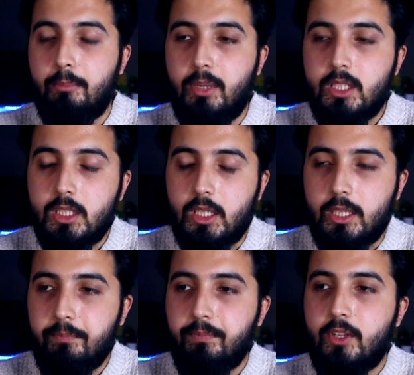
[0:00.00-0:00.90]

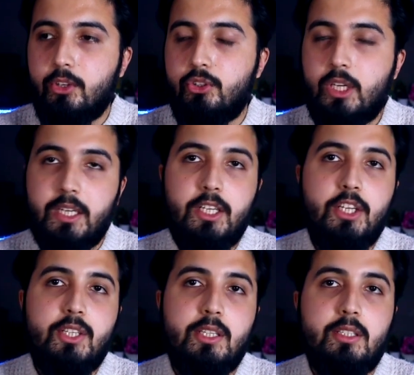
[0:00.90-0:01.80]
Basically, United
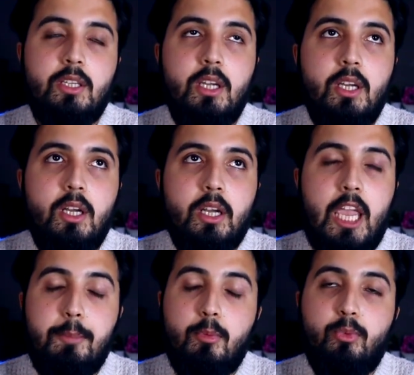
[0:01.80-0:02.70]
Nations
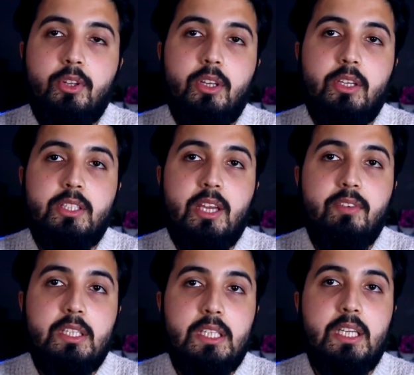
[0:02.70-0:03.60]
came up with
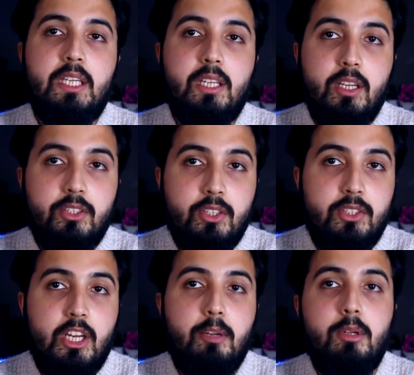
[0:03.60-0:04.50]
17
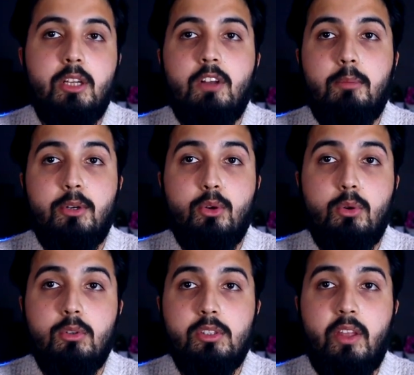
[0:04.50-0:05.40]
sustainable development
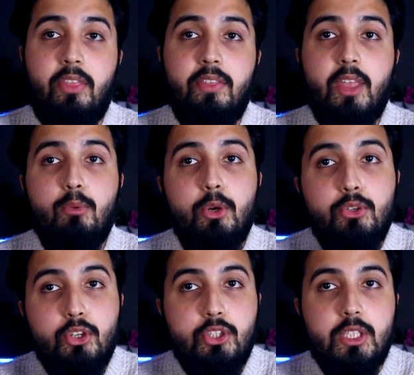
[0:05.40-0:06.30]
goals that they
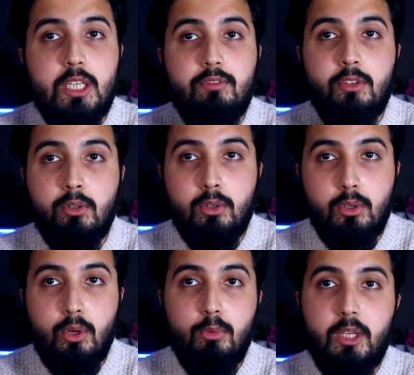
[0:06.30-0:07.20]
want to achieve
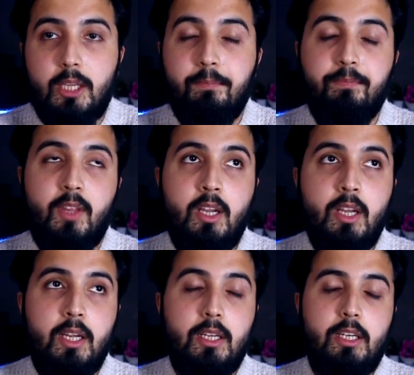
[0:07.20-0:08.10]
globally.
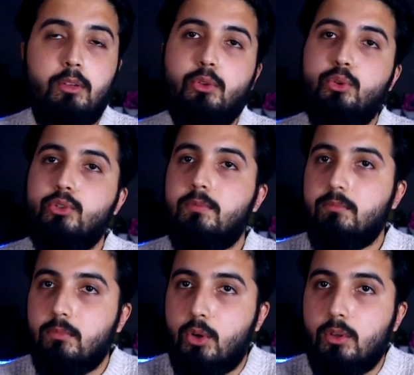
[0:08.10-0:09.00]
Now those
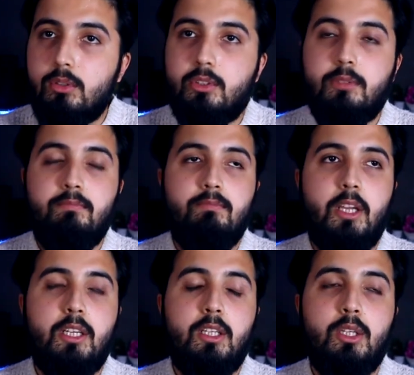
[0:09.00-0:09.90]
goals
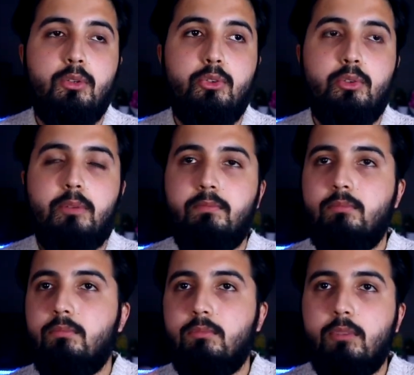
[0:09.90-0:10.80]
include
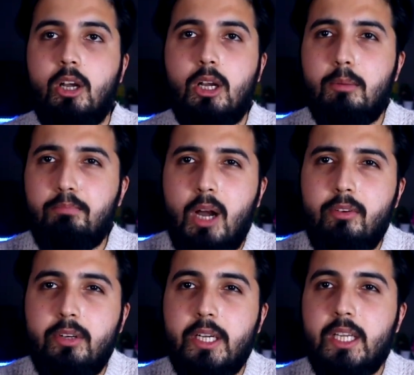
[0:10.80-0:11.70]

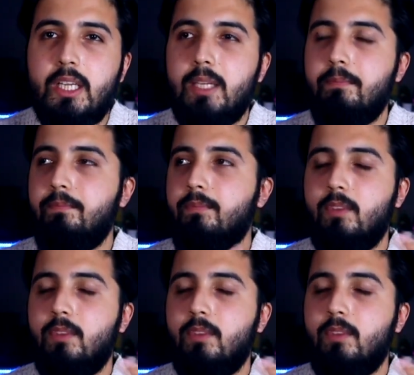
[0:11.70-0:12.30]
poverty,